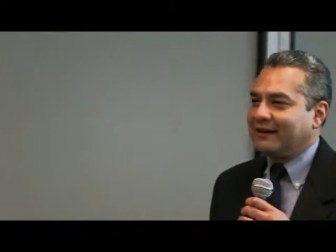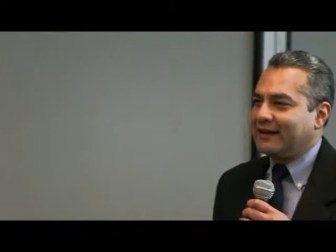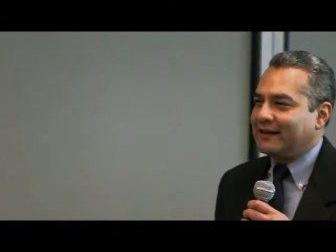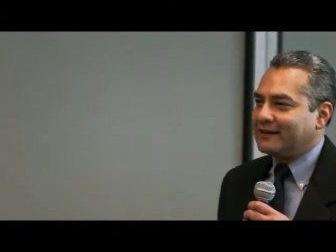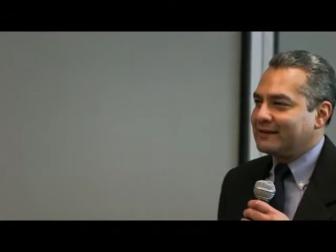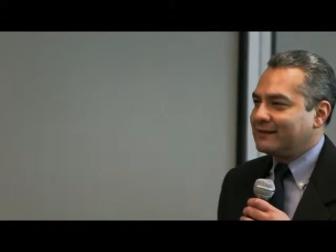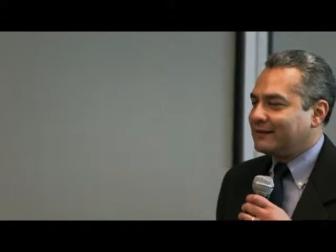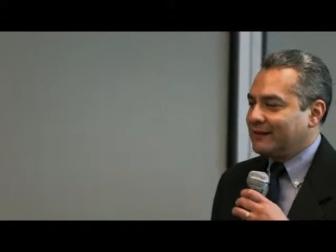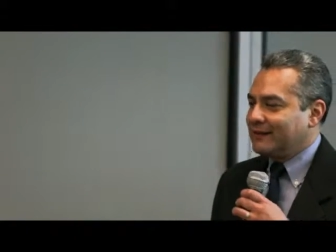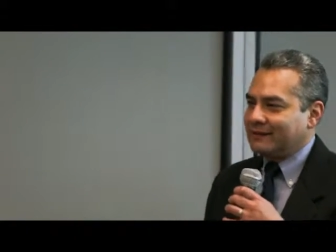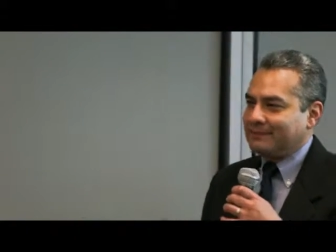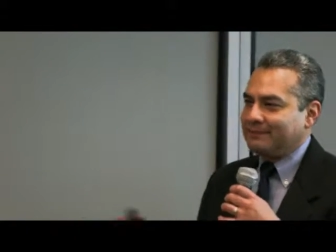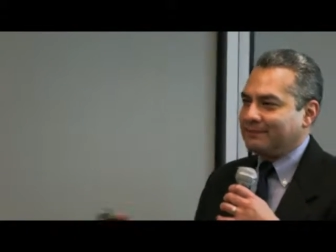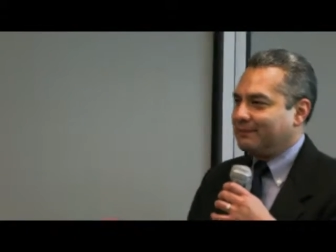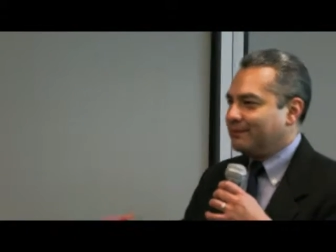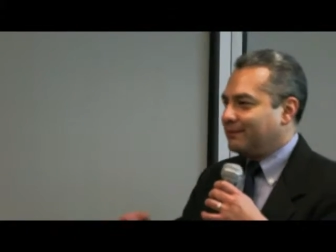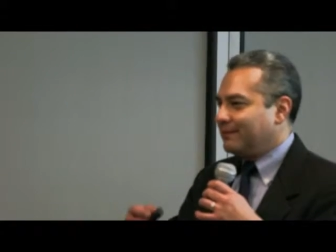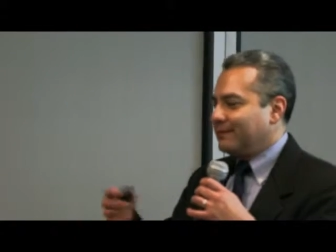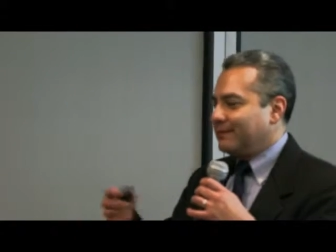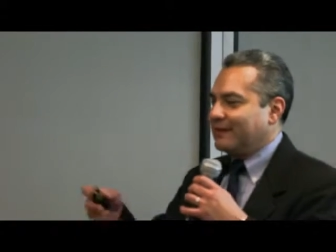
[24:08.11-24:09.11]
This
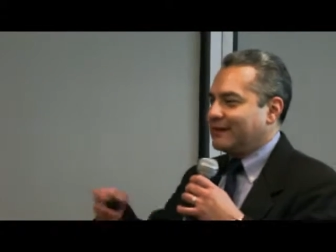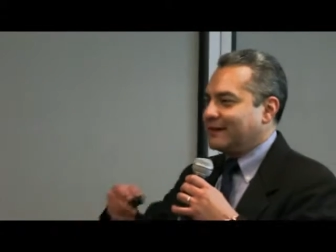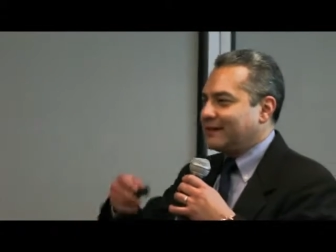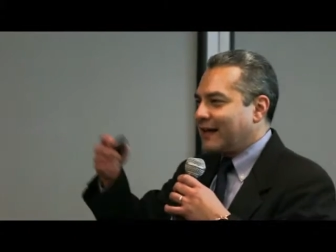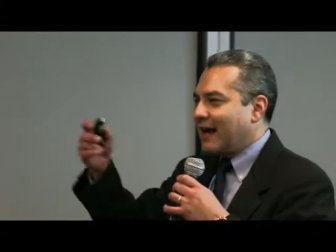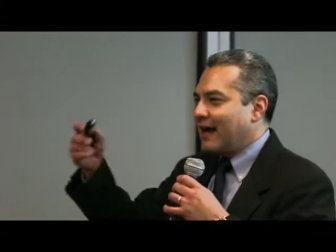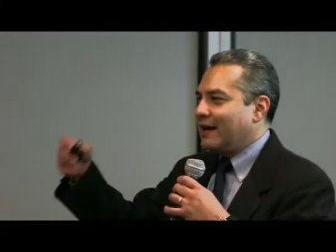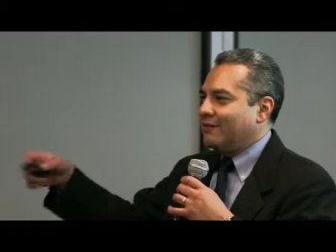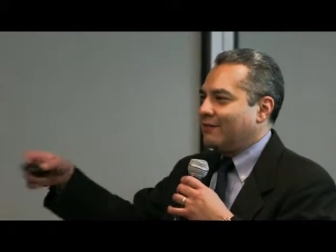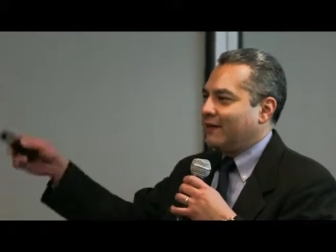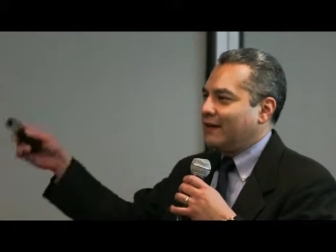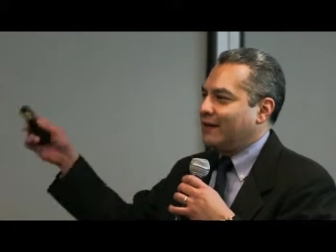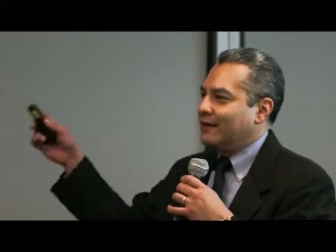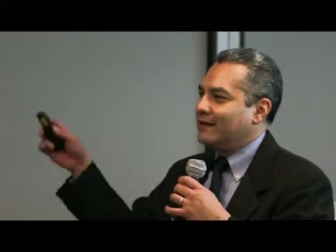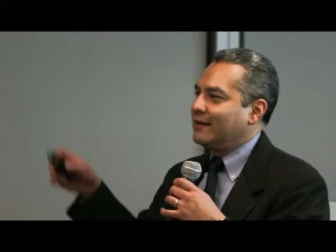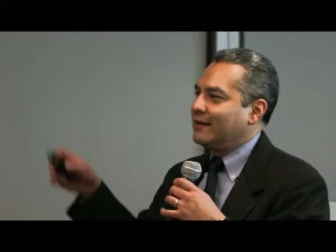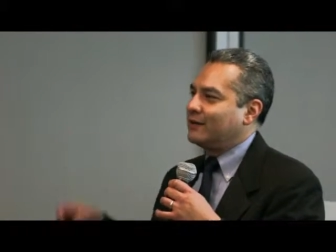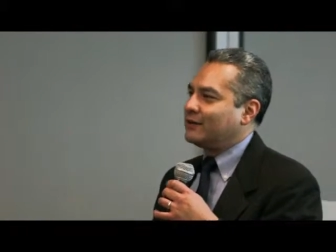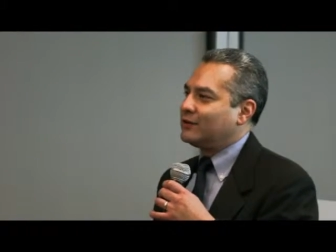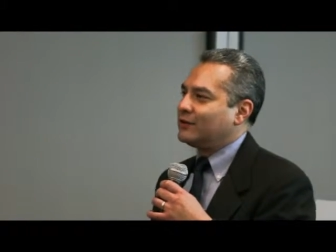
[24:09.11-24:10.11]
is kind of the
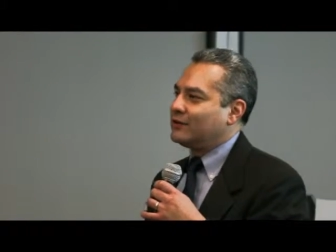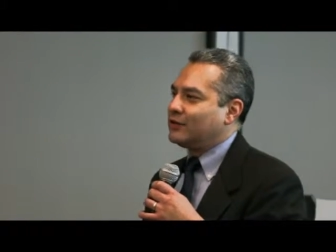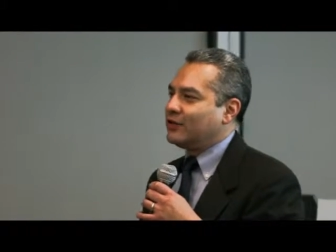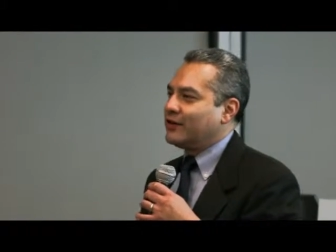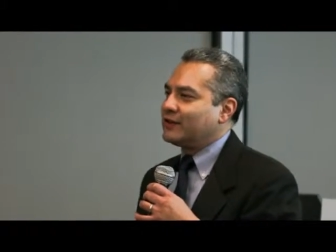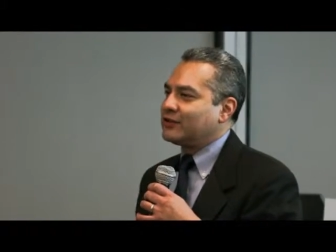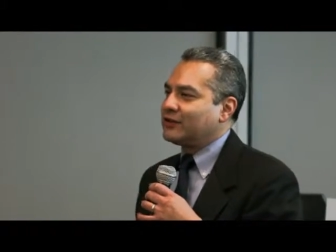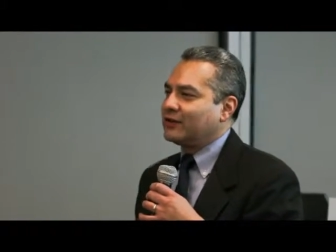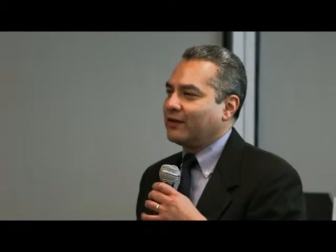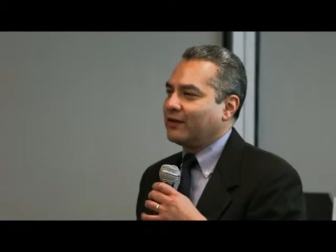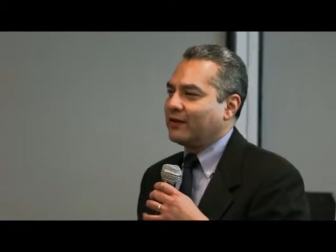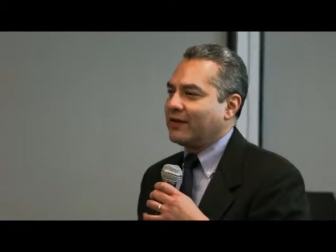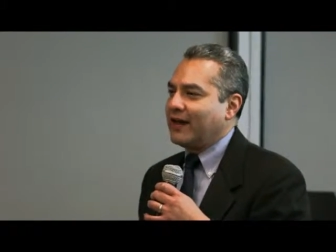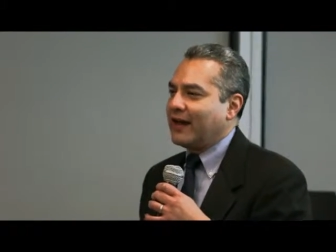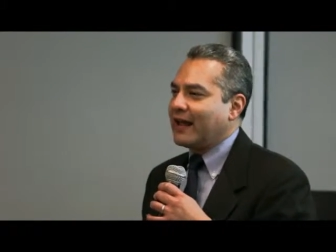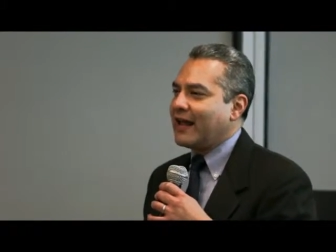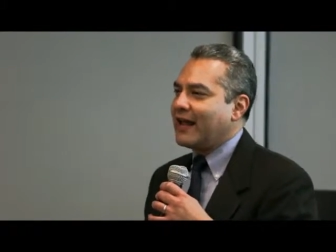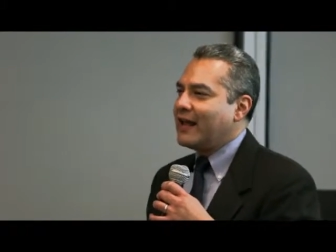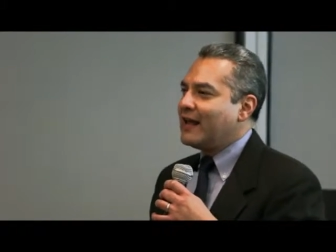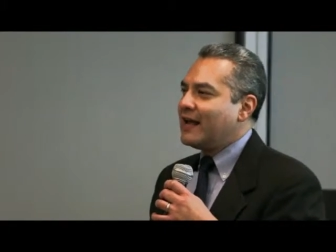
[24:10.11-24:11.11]
traditional
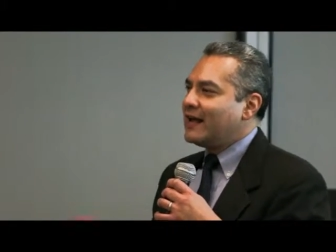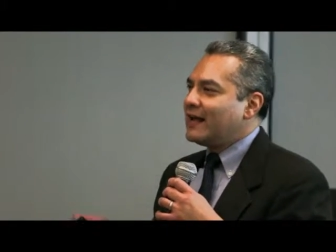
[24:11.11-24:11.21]
thing.